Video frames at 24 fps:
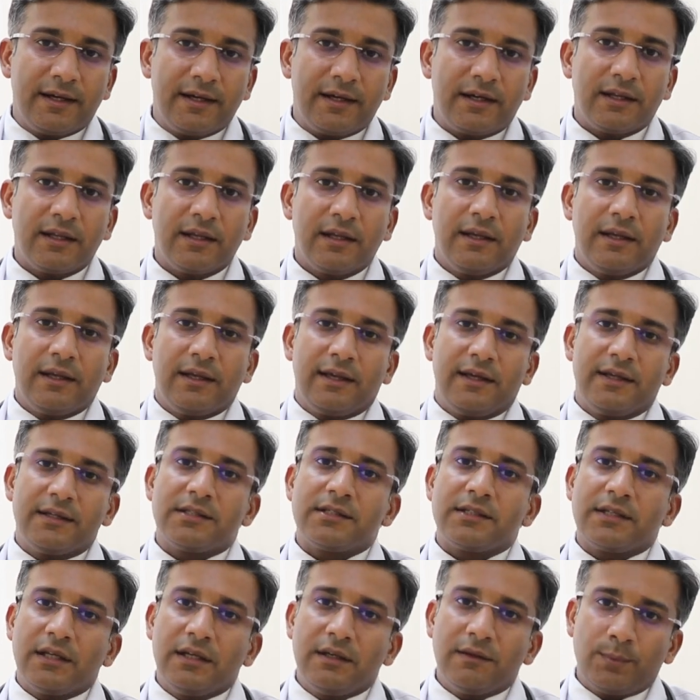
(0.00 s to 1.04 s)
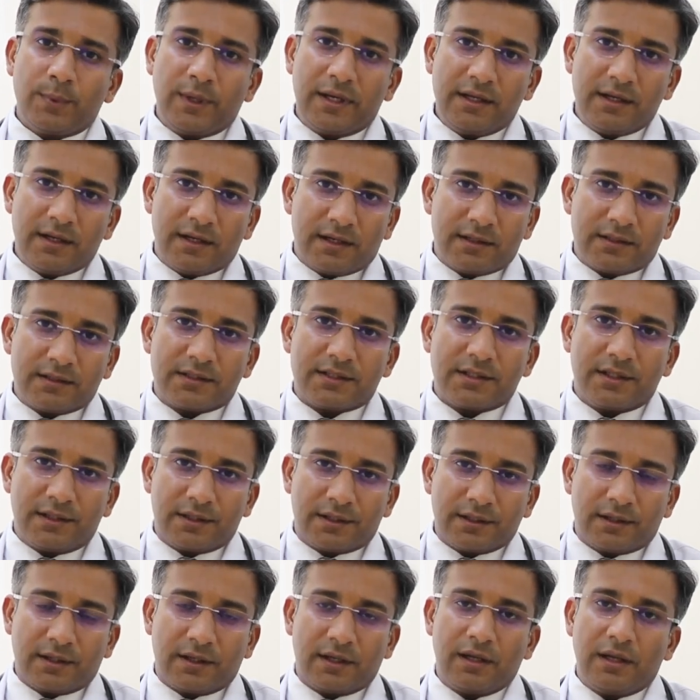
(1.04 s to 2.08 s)
it is still very
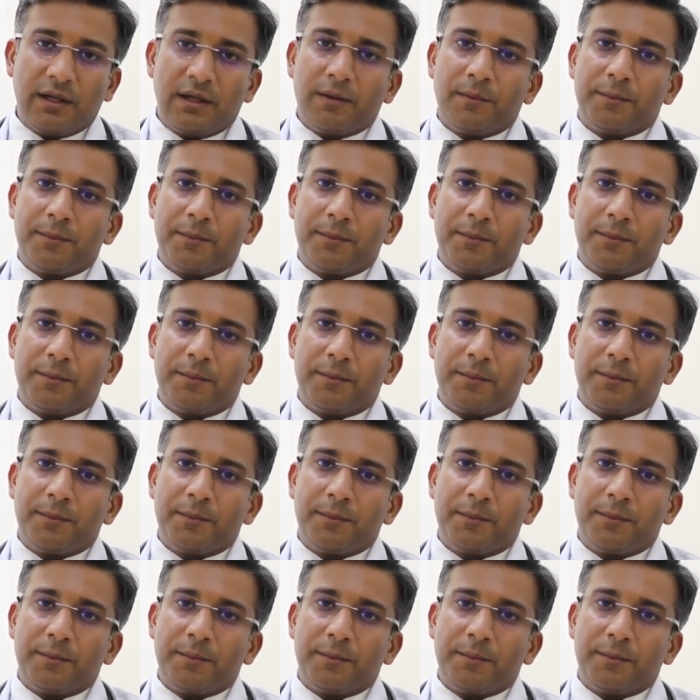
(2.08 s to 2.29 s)
uncertain.